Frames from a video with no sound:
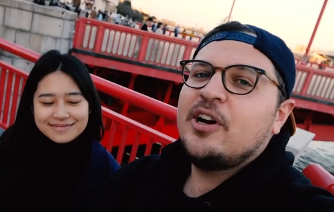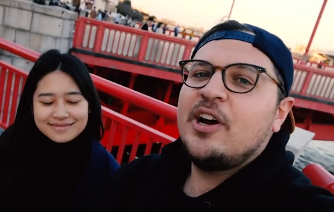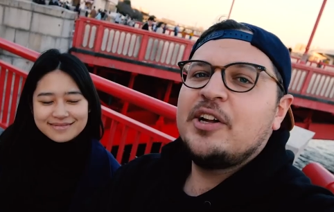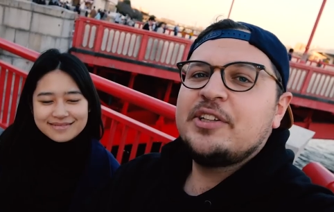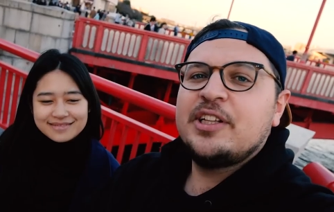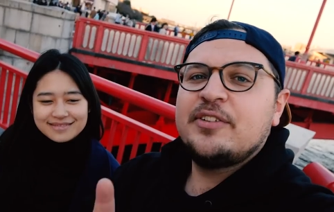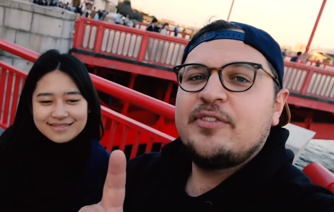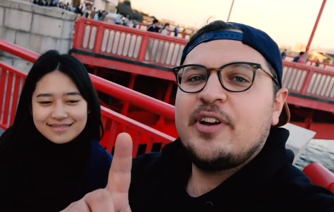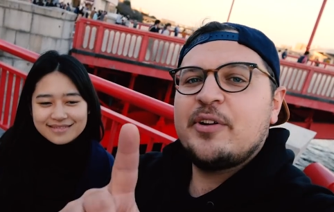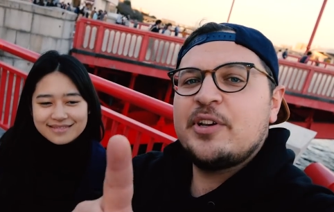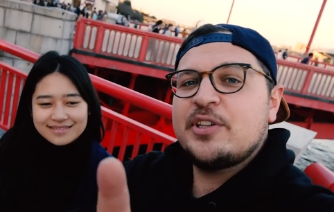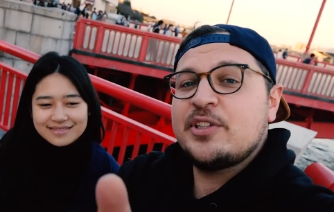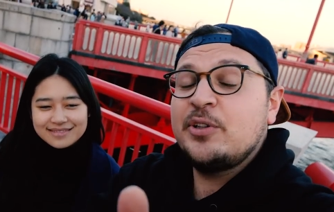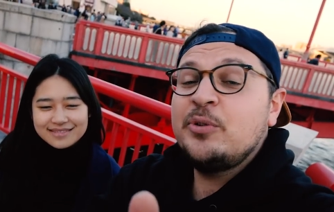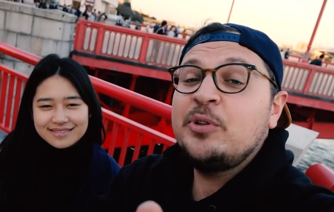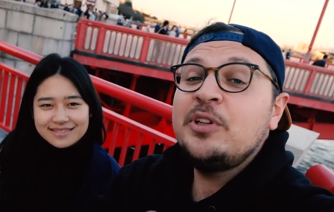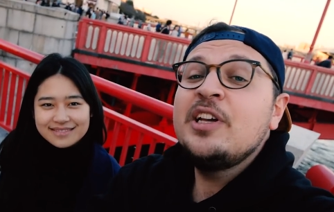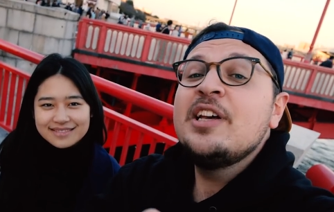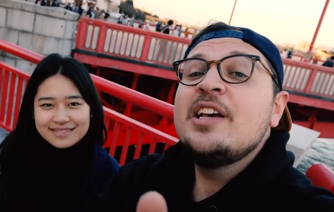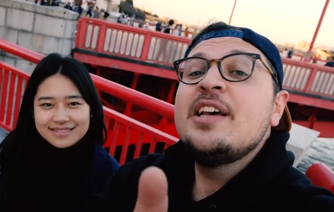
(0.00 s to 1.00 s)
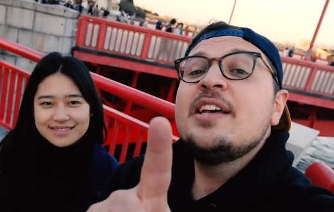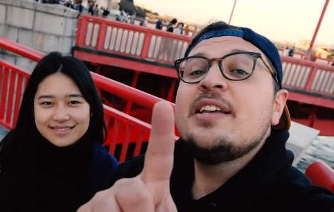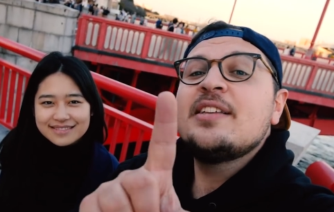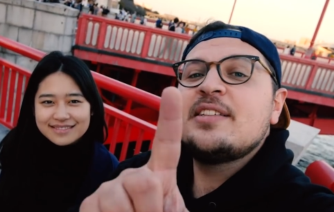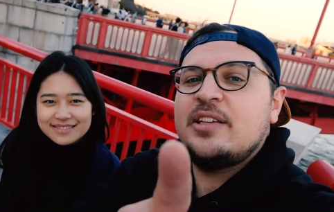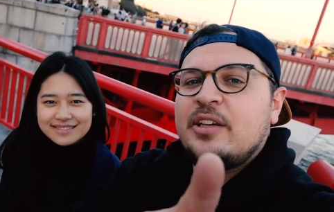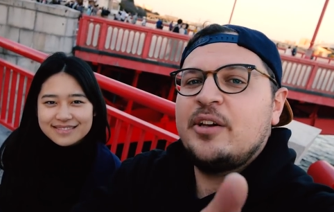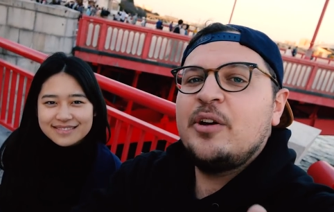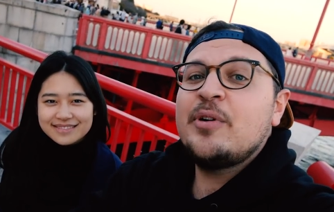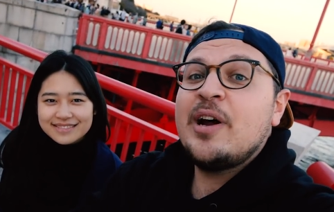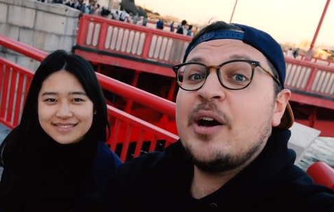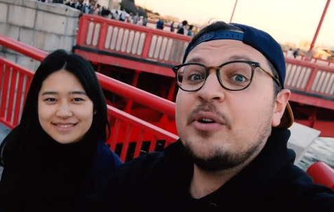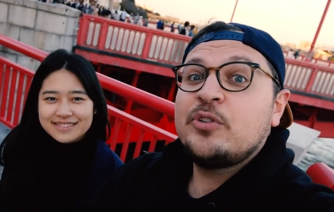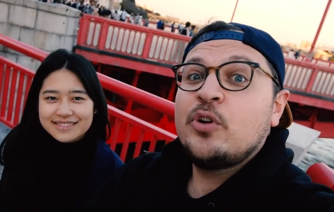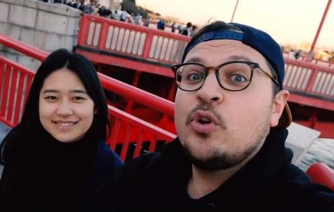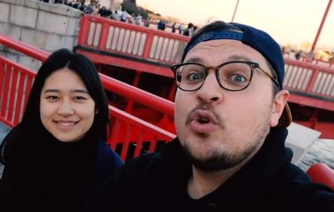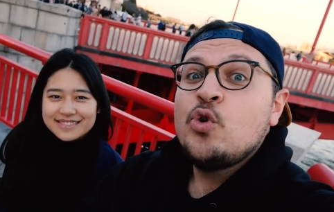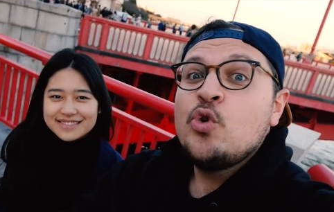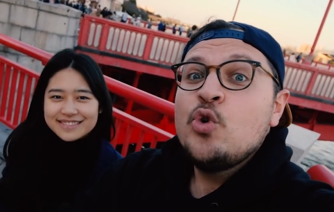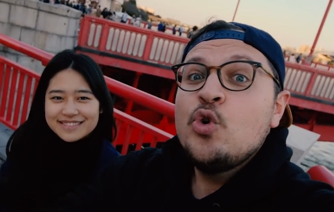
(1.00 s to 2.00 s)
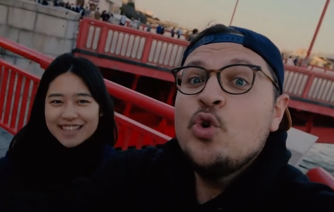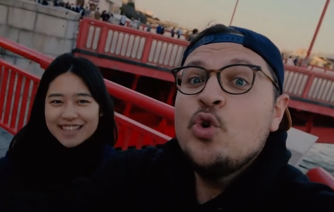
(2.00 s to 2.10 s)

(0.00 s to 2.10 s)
Speaker 1: content very soon. See you around.